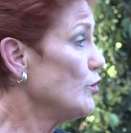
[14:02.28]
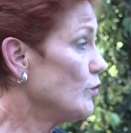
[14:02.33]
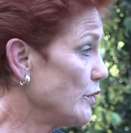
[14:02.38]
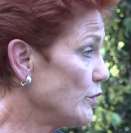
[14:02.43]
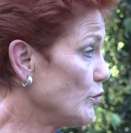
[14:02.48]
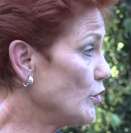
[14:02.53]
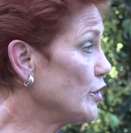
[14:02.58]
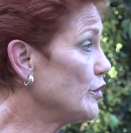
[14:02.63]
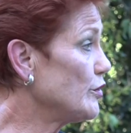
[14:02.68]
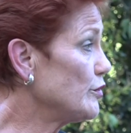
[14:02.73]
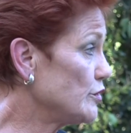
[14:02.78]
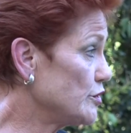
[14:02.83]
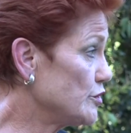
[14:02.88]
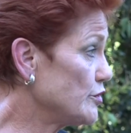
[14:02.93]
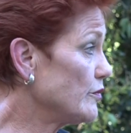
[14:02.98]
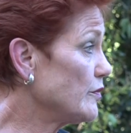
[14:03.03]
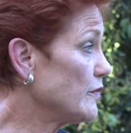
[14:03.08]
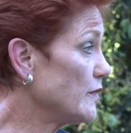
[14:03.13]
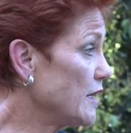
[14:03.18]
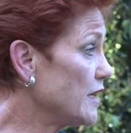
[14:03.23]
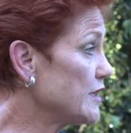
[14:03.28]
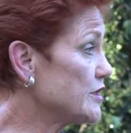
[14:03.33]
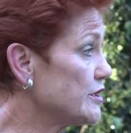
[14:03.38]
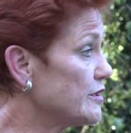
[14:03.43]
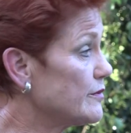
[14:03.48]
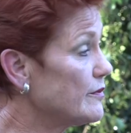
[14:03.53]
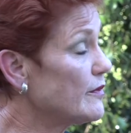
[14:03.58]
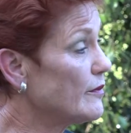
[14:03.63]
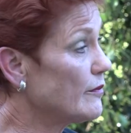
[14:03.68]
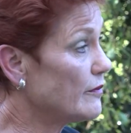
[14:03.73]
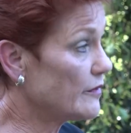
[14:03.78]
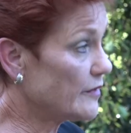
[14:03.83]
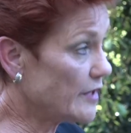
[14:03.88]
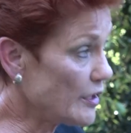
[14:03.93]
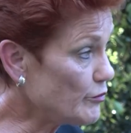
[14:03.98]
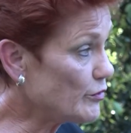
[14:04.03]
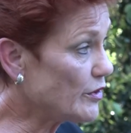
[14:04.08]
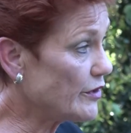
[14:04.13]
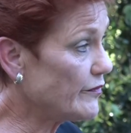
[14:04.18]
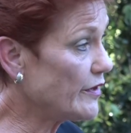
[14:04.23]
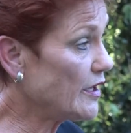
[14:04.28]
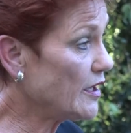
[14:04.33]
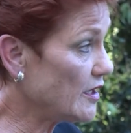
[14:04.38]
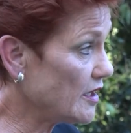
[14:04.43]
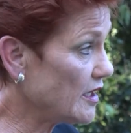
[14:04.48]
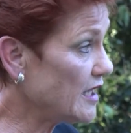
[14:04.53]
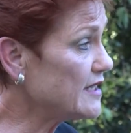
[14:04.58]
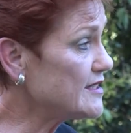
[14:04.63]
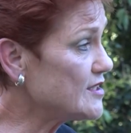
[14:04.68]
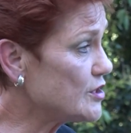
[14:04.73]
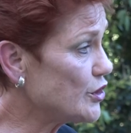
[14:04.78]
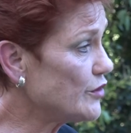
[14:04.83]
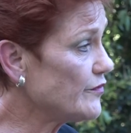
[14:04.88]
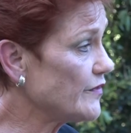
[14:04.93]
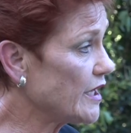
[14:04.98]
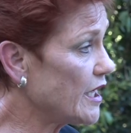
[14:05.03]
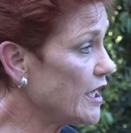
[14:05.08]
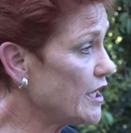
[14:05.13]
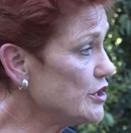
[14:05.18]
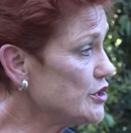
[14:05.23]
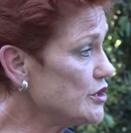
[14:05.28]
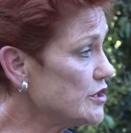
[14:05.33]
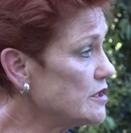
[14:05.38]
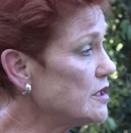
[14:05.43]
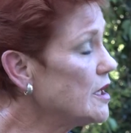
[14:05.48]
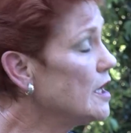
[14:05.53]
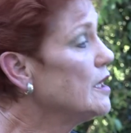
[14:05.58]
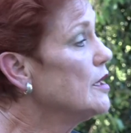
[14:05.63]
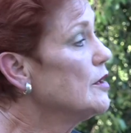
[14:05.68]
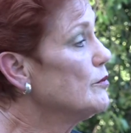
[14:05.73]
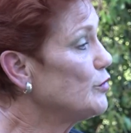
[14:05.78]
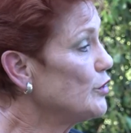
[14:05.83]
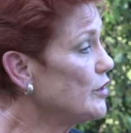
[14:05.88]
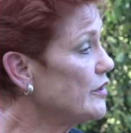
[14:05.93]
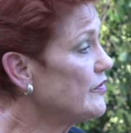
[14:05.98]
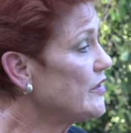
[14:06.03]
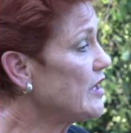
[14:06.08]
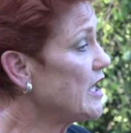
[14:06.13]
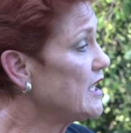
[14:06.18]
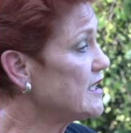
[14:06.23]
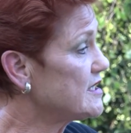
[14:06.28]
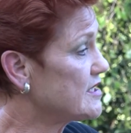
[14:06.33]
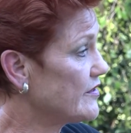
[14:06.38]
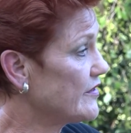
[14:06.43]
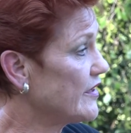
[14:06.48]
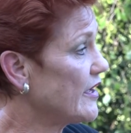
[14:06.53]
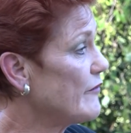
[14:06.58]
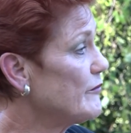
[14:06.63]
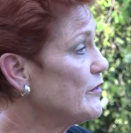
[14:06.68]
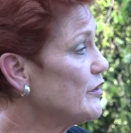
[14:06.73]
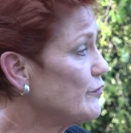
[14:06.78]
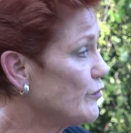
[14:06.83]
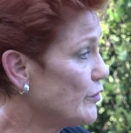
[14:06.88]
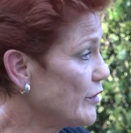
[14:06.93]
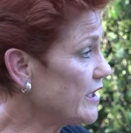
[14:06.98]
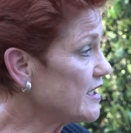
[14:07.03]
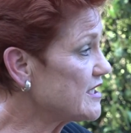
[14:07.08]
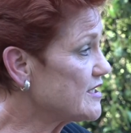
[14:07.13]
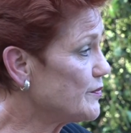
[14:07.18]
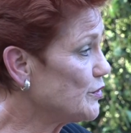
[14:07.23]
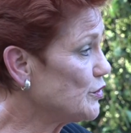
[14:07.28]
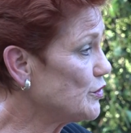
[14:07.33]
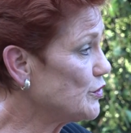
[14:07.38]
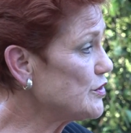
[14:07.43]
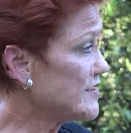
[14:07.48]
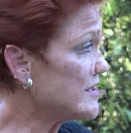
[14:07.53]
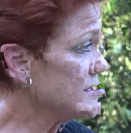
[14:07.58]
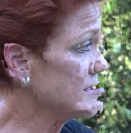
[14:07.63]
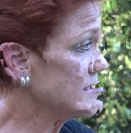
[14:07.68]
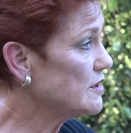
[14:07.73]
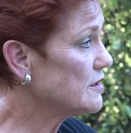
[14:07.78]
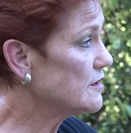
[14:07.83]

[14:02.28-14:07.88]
We want to actually get rid of halal certification, put it in the hands of the government for export,